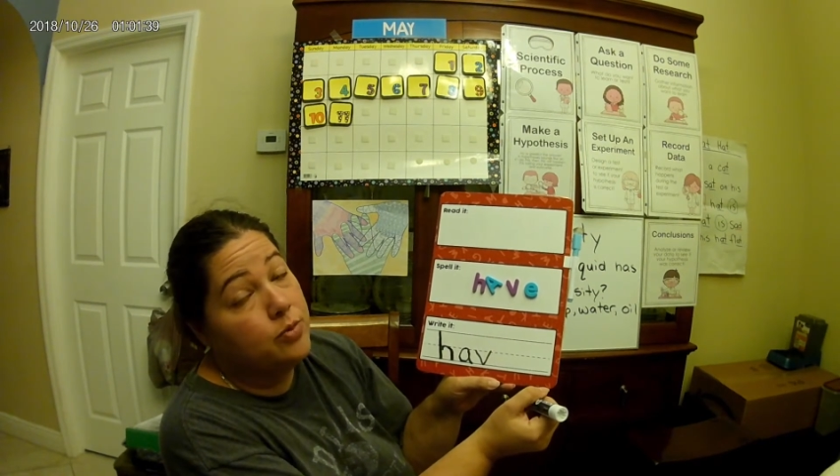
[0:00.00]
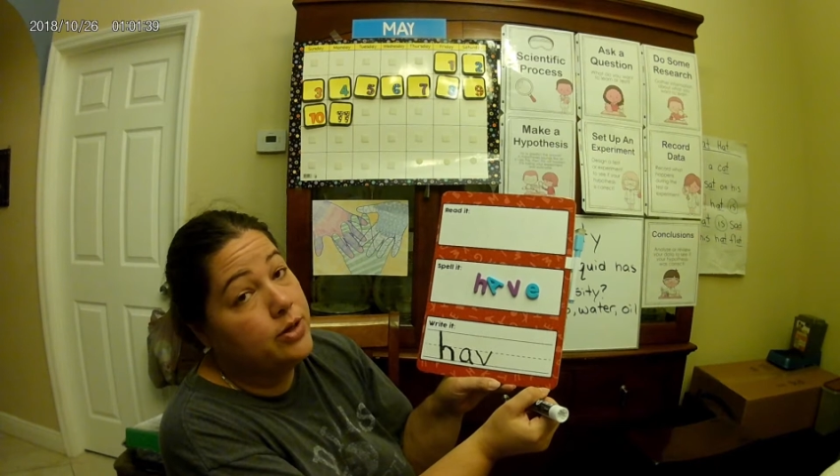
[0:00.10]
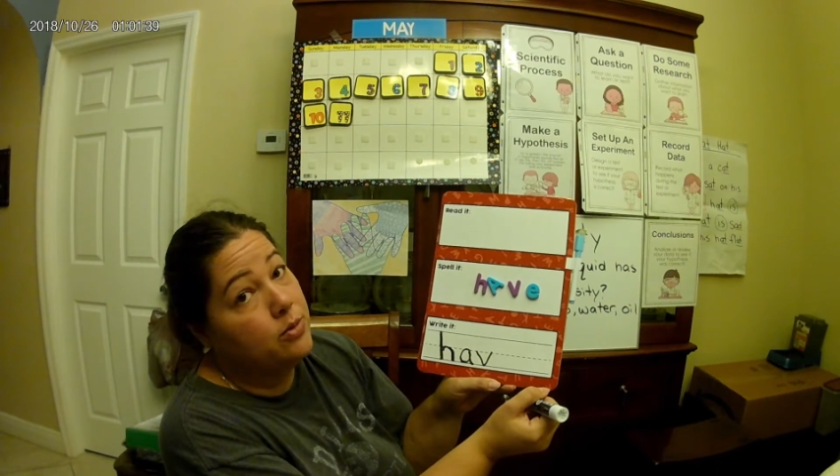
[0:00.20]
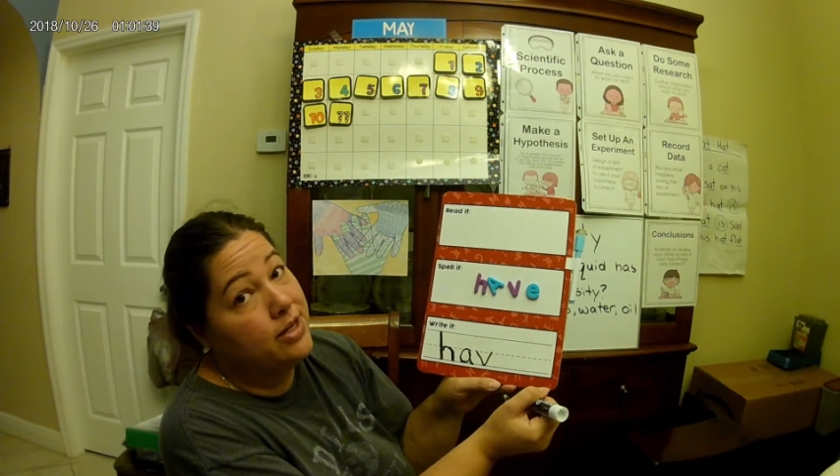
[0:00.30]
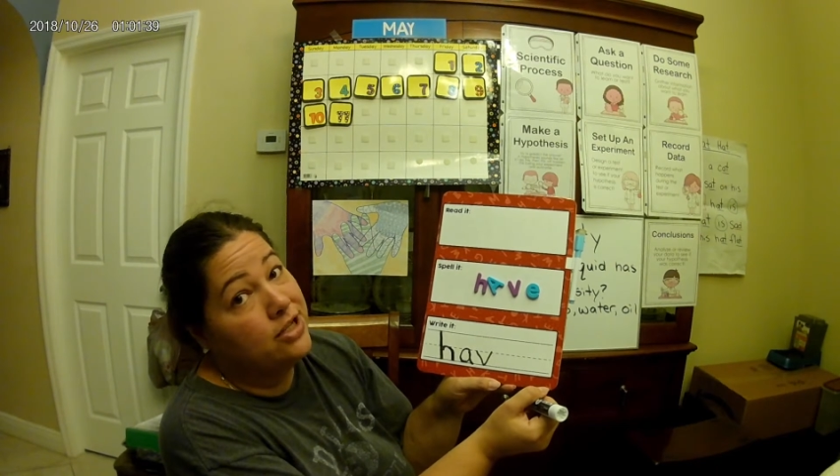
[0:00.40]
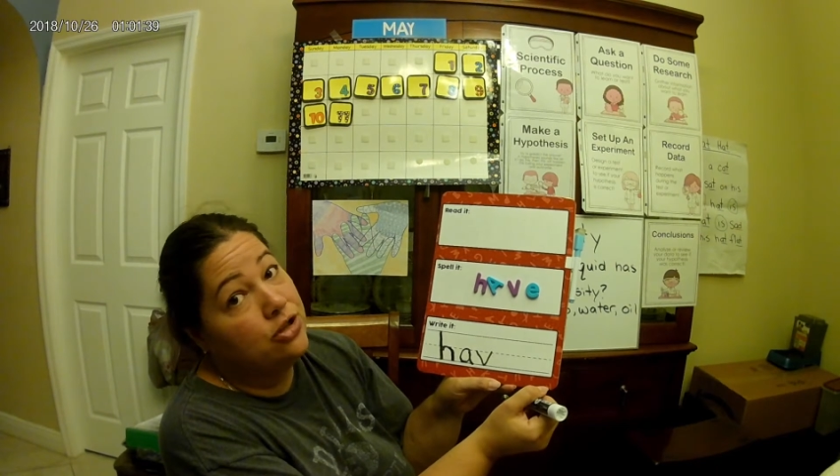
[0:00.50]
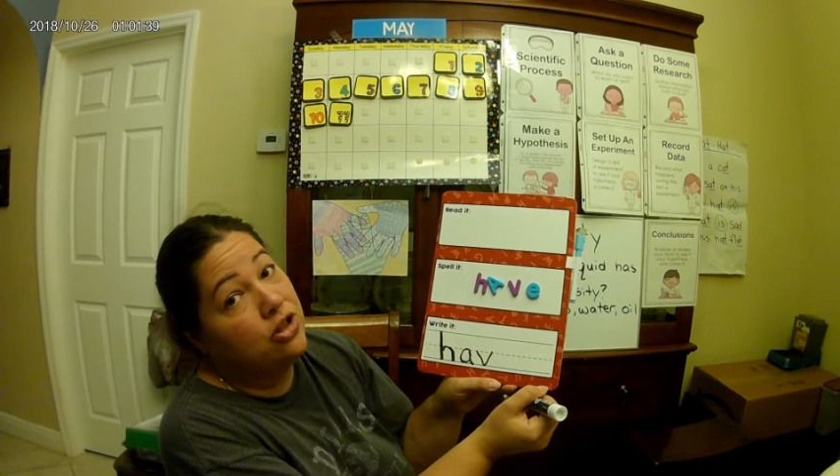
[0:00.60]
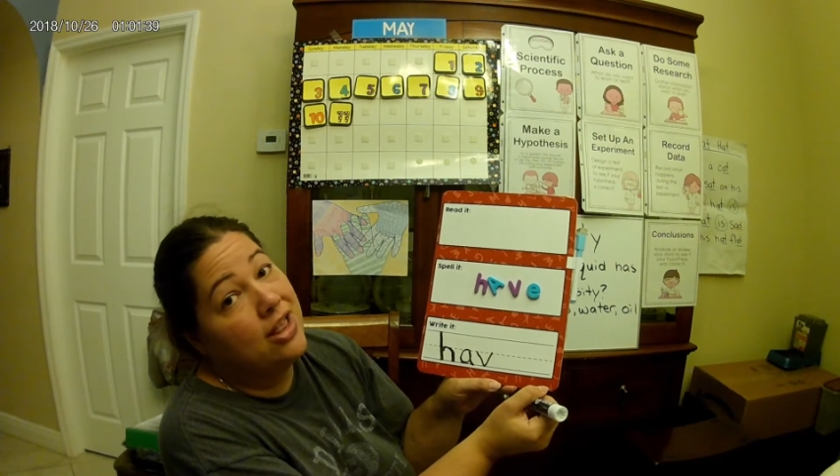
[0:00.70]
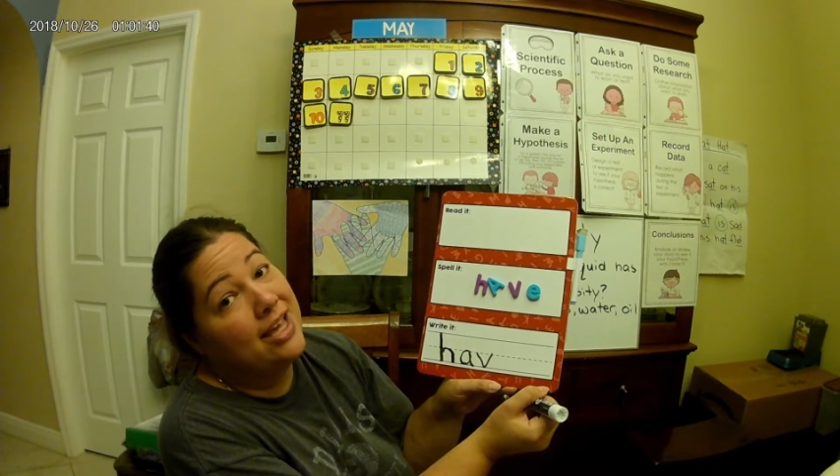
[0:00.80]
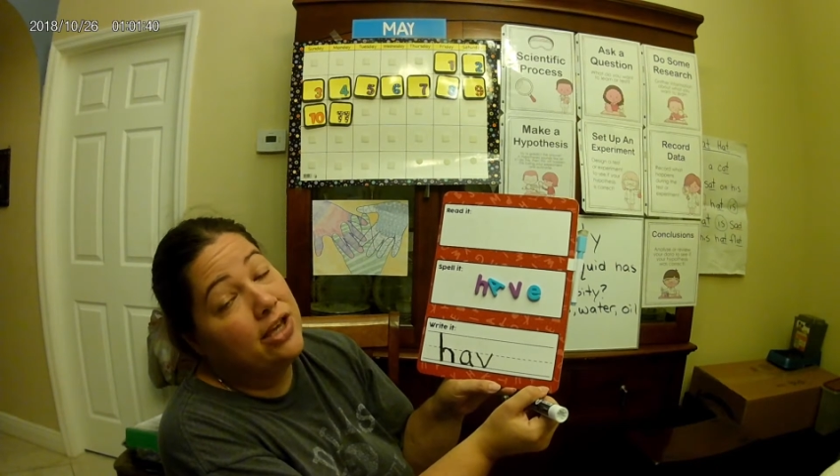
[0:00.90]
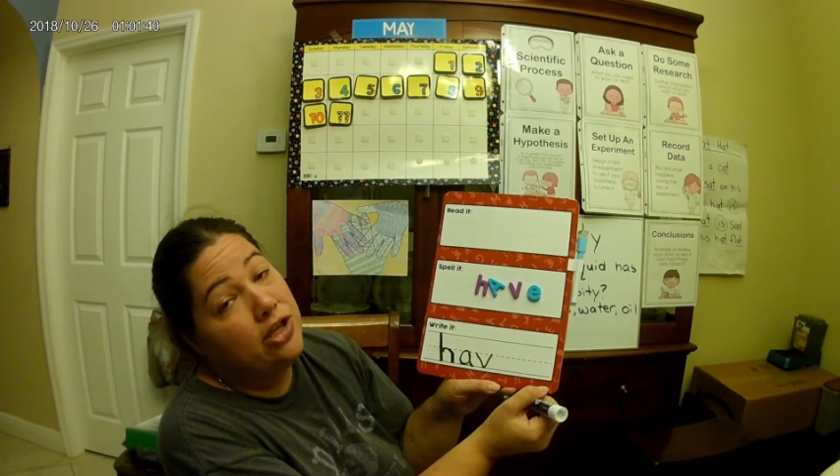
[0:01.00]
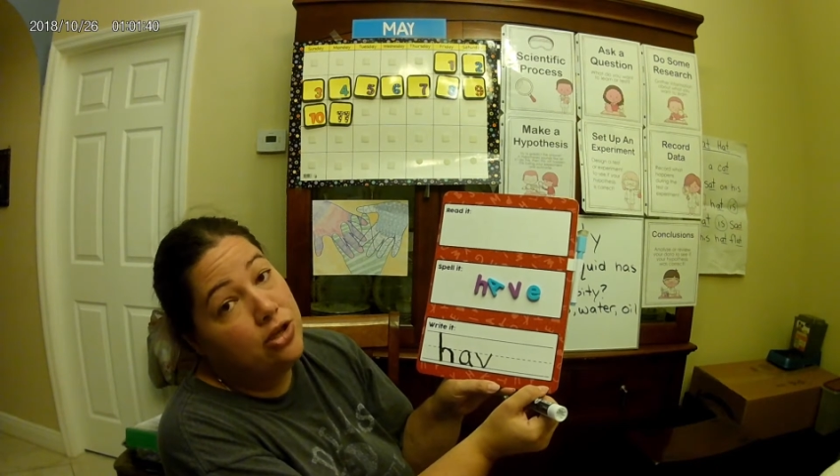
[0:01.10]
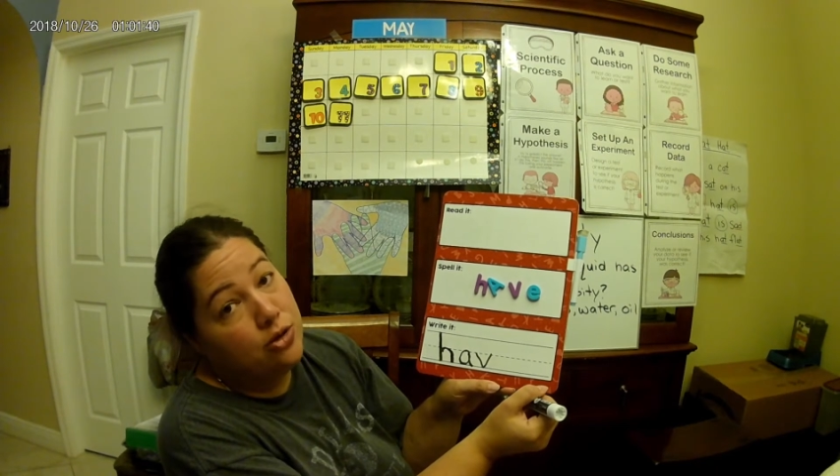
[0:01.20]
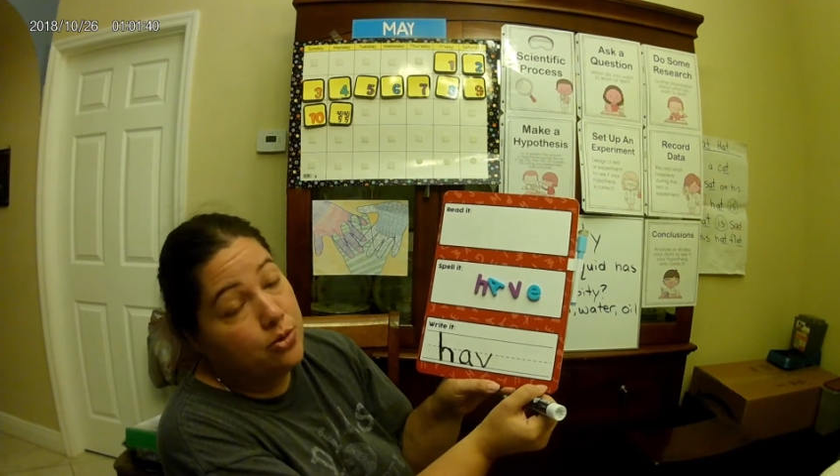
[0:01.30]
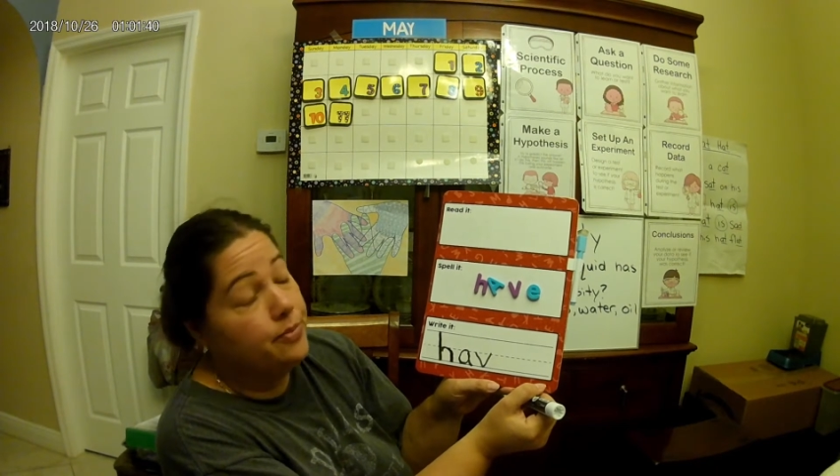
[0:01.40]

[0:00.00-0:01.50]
We don't want it to look like a U.